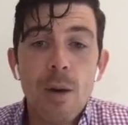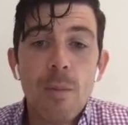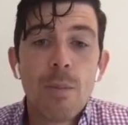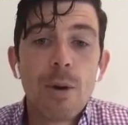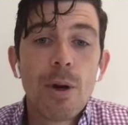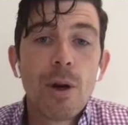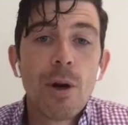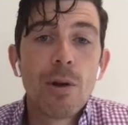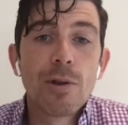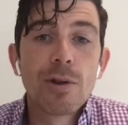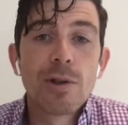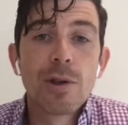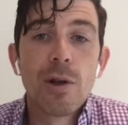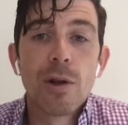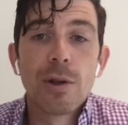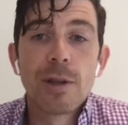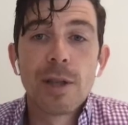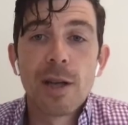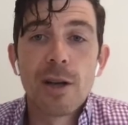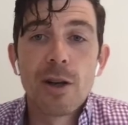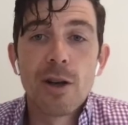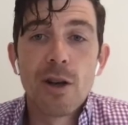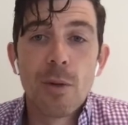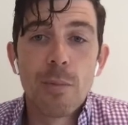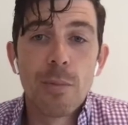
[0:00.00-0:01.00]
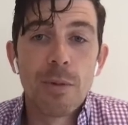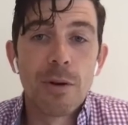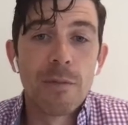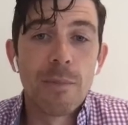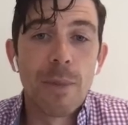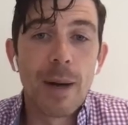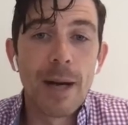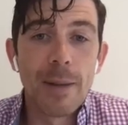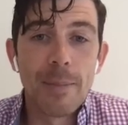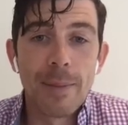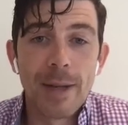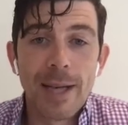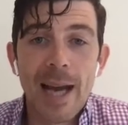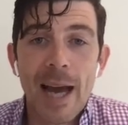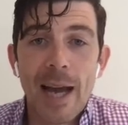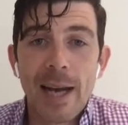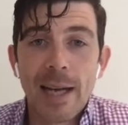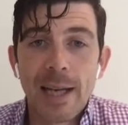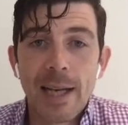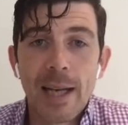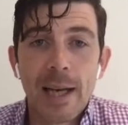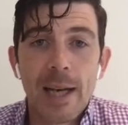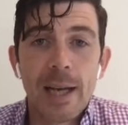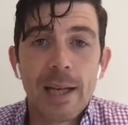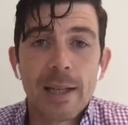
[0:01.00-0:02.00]
but also looked at a number of
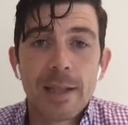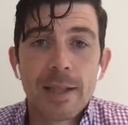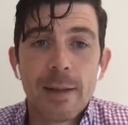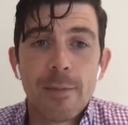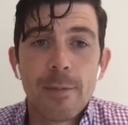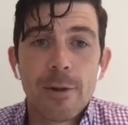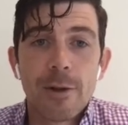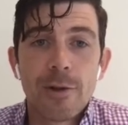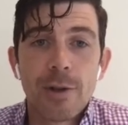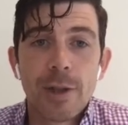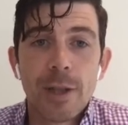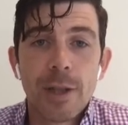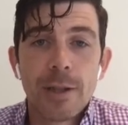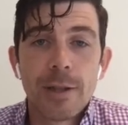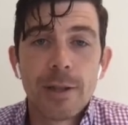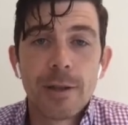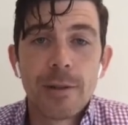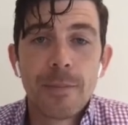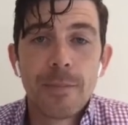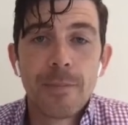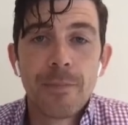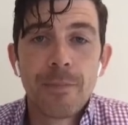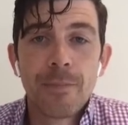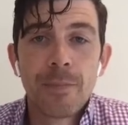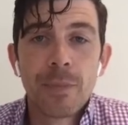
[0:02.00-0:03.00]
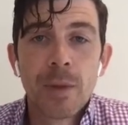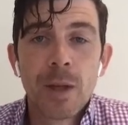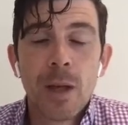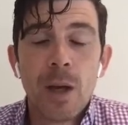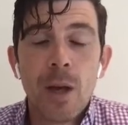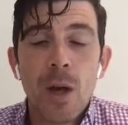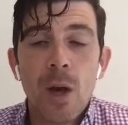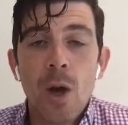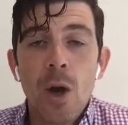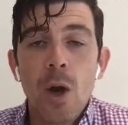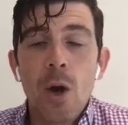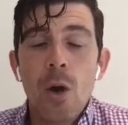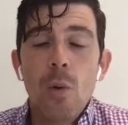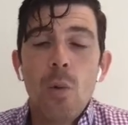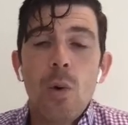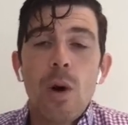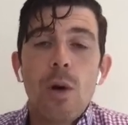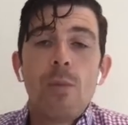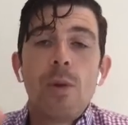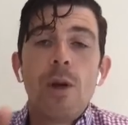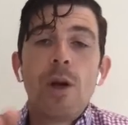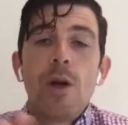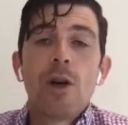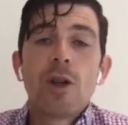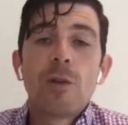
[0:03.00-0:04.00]
biomechanical asymmetries.
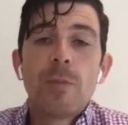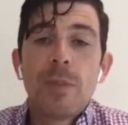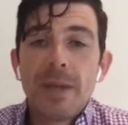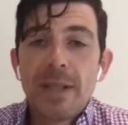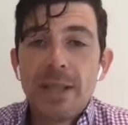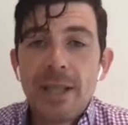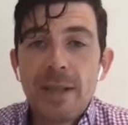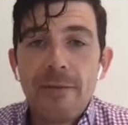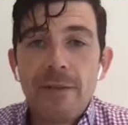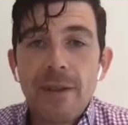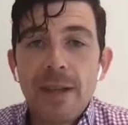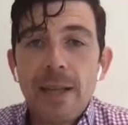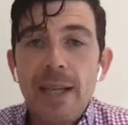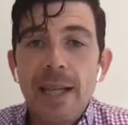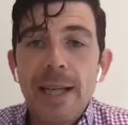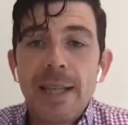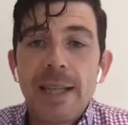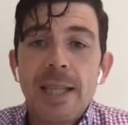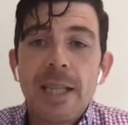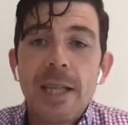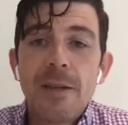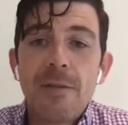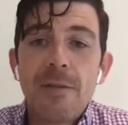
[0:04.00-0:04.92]
When we looked specifically at the